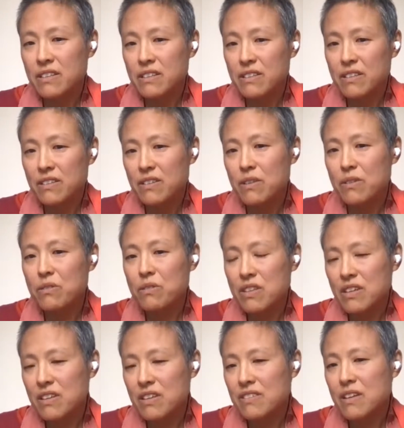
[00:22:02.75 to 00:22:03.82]
So
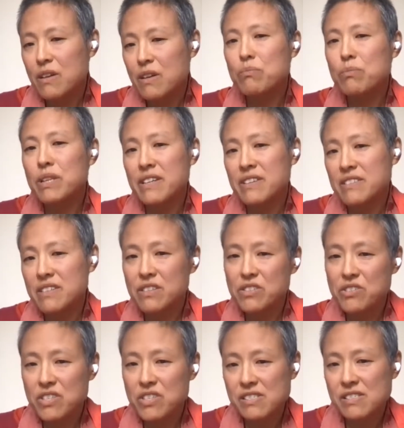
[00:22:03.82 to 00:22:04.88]
things that we place our
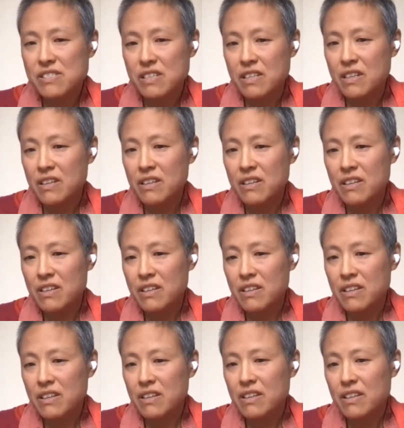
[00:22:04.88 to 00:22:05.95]
trust in,
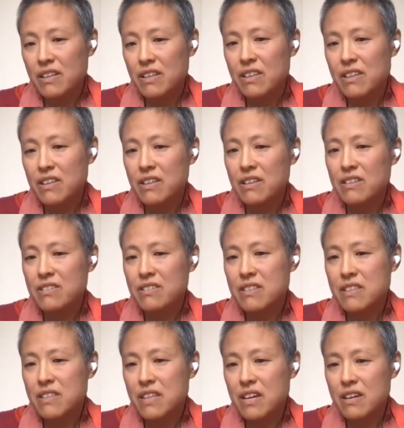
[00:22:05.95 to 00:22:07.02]
things
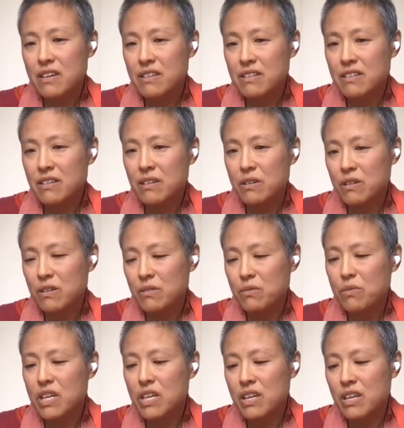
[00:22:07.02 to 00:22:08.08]
that
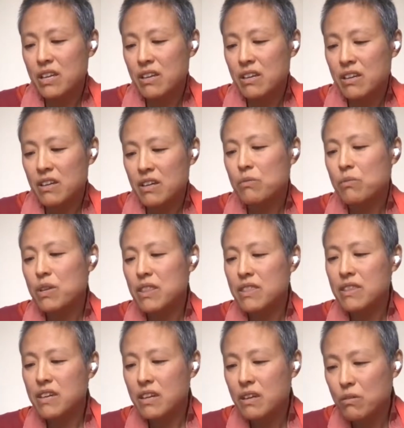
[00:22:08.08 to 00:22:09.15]
we
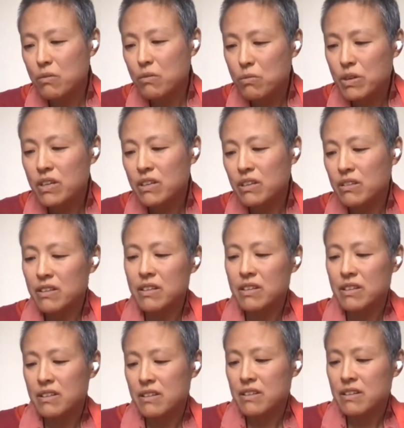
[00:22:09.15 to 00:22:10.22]
think will
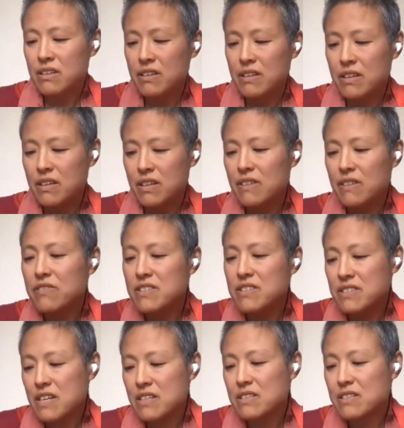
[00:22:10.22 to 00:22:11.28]
give us
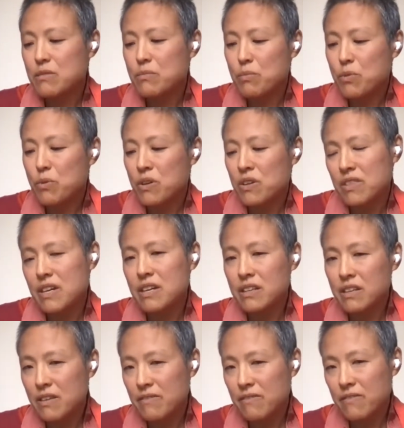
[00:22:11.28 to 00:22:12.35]
that support, that
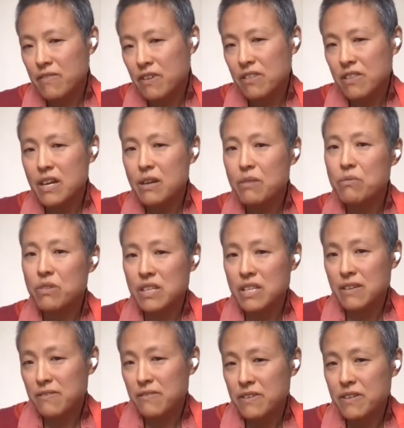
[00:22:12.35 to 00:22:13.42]
comfort, that relief.